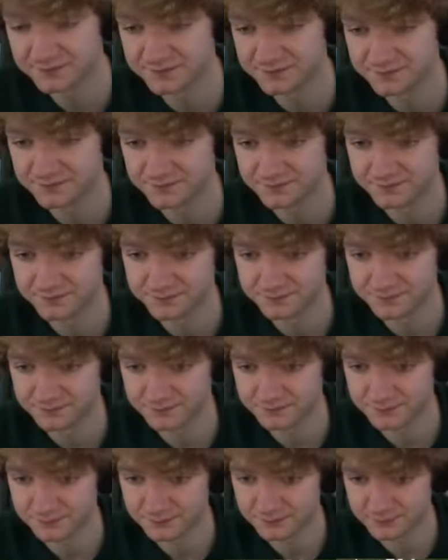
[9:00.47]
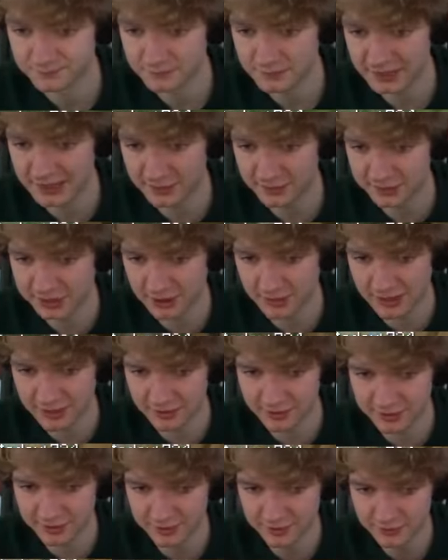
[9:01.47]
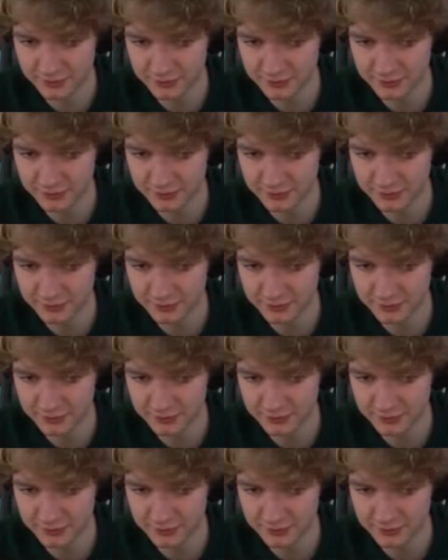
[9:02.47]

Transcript: I get it. How are you, Aaron?